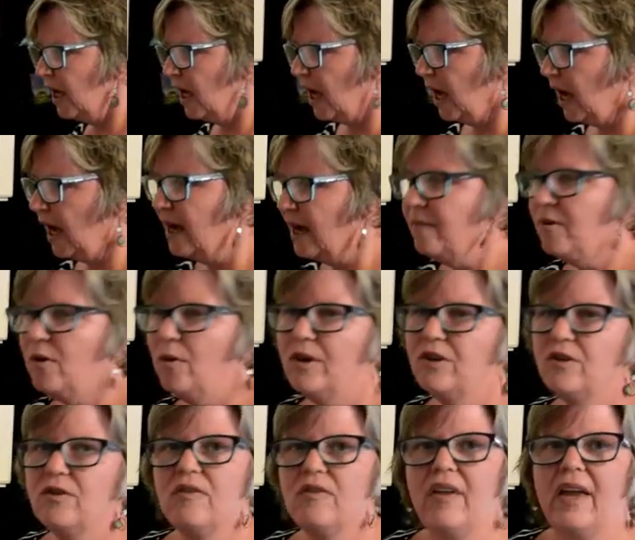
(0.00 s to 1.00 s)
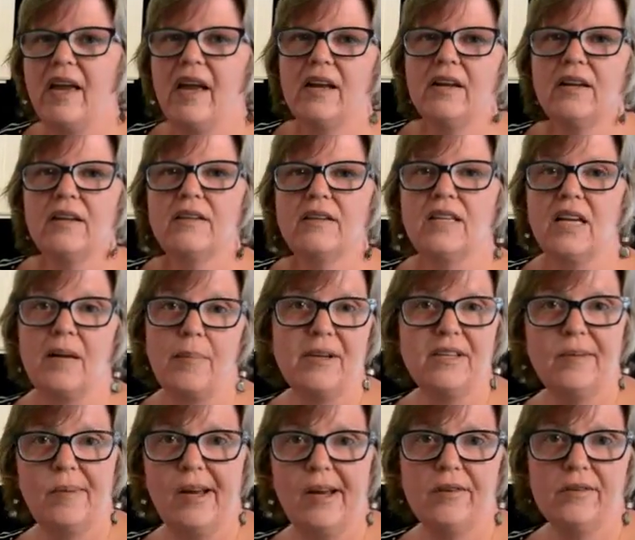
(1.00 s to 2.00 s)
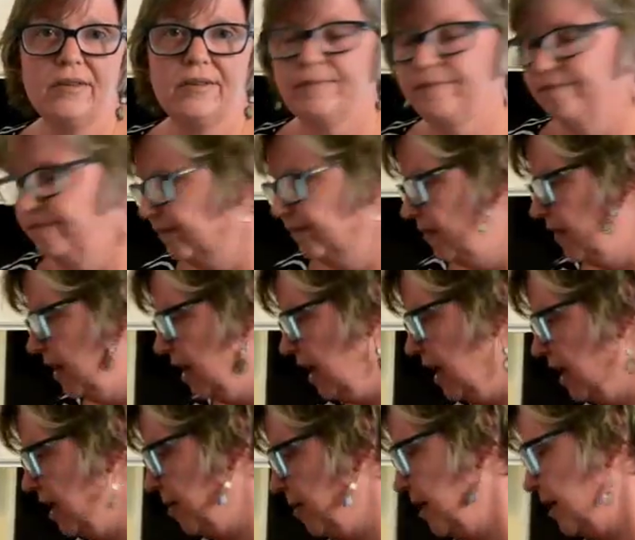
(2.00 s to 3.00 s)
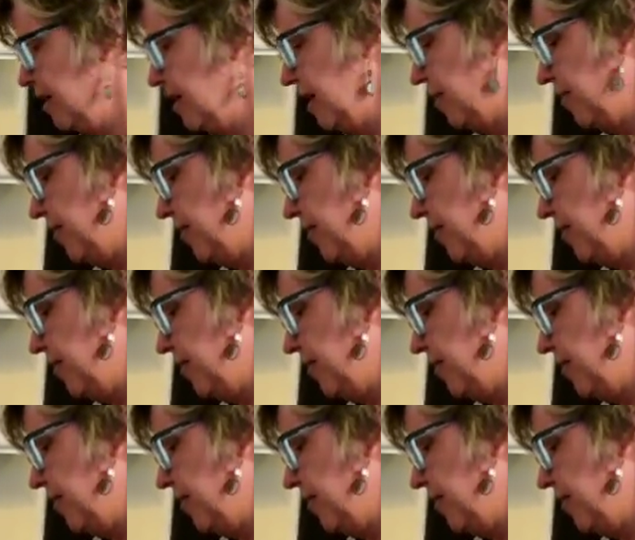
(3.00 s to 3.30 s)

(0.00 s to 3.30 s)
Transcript: I'm going to then take my tomatoes and I'm going to dump